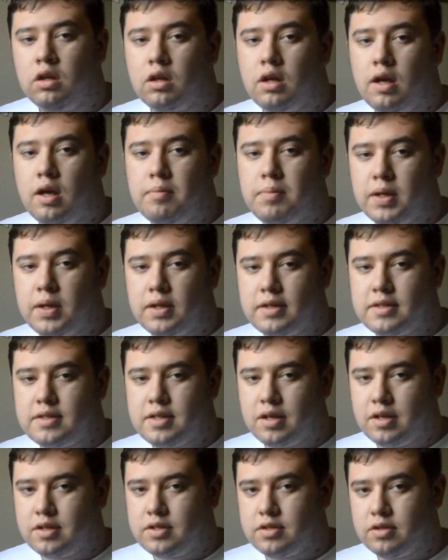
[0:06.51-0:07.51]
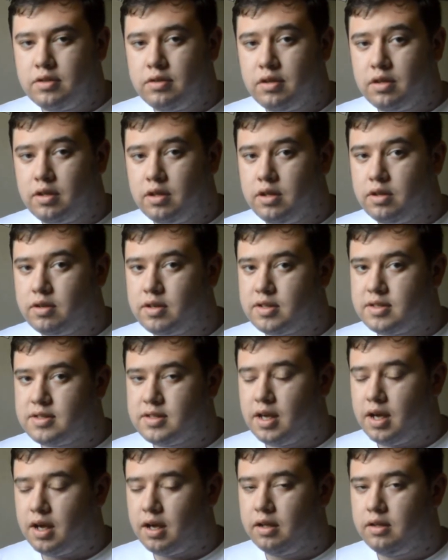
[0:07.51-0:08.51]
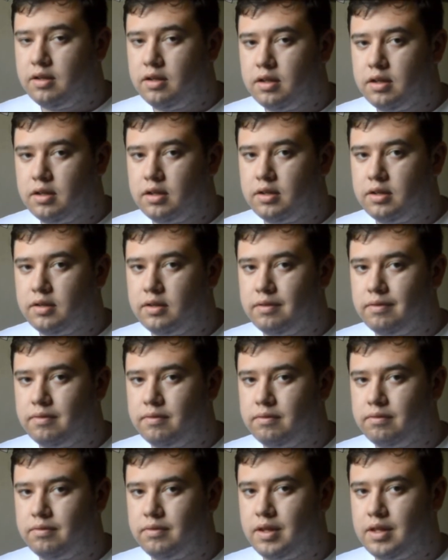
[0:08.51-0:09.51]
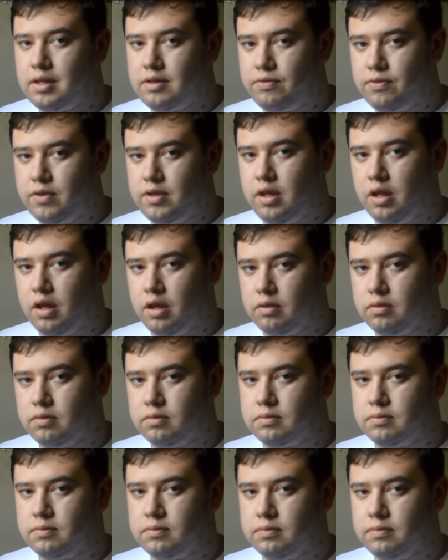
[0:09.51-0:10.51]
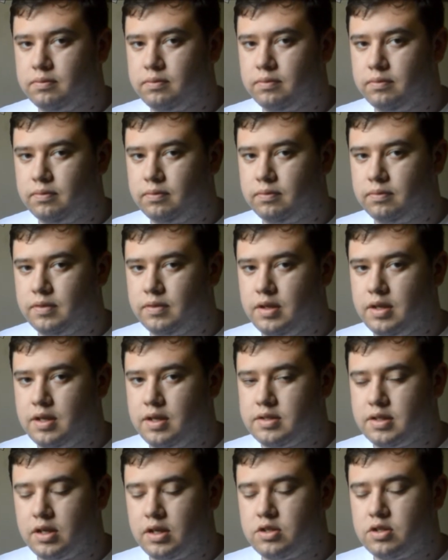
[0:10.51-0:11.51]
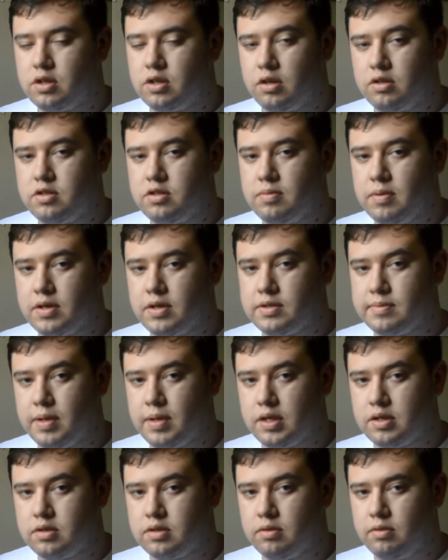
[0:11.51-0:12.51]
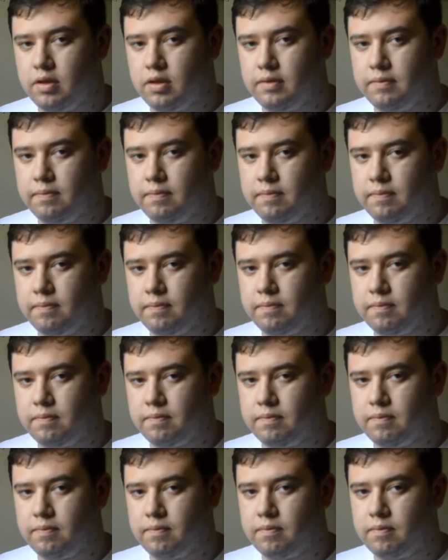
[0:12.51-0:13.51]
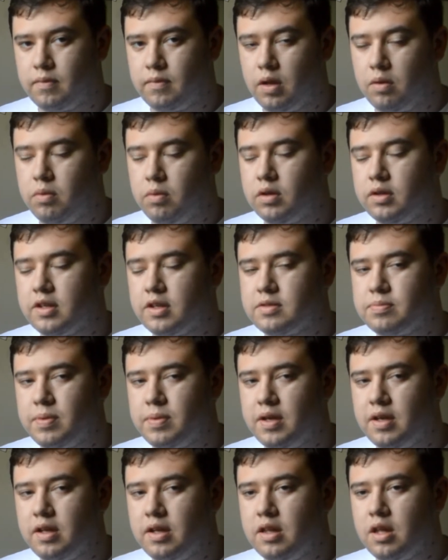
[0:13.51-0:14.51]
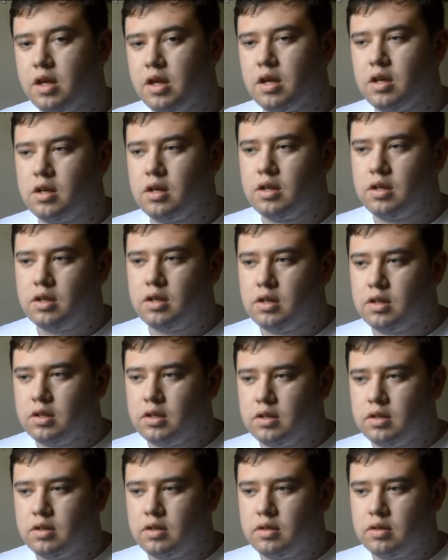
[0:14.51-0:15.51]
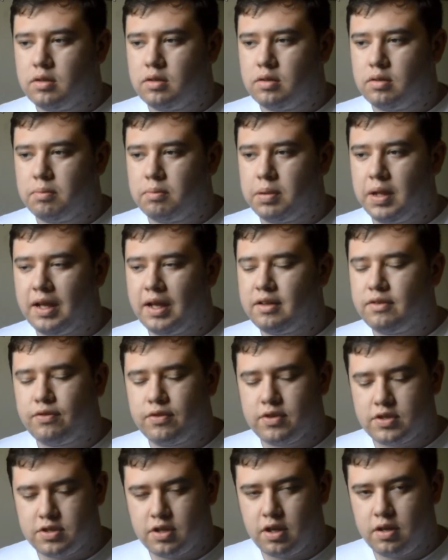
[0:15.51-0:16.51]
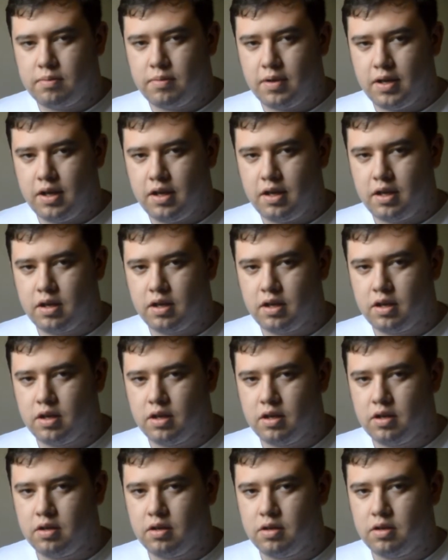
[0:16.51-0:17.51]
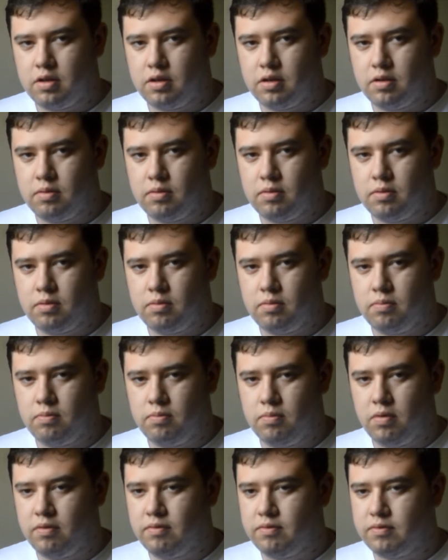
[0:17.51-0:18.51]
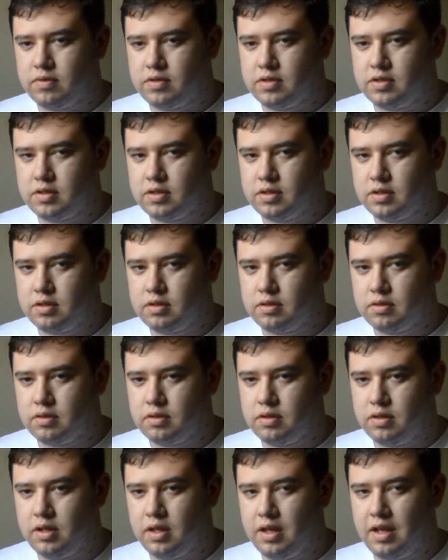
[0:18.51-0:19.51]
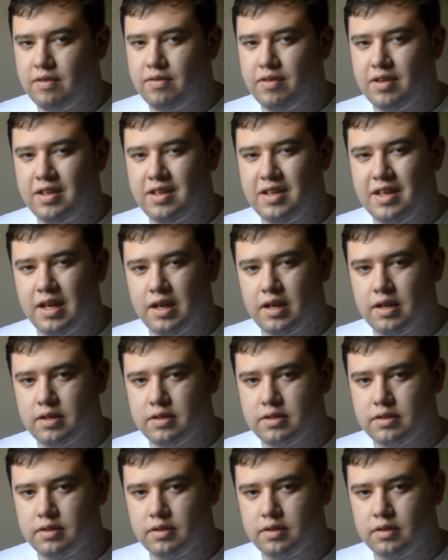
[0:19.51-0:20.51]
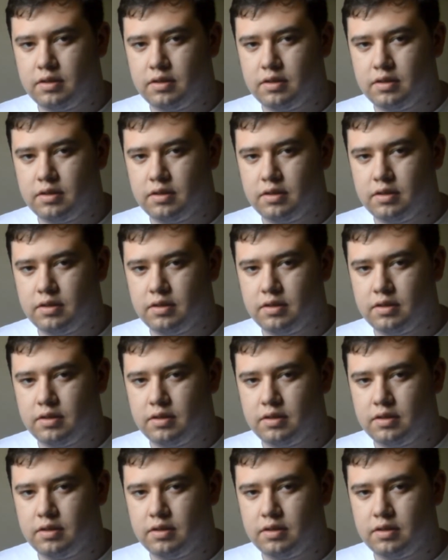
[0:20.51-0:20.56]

And by the title, you can tell that this video is actually going to be a special one. A one that's been planned for so many months, even years.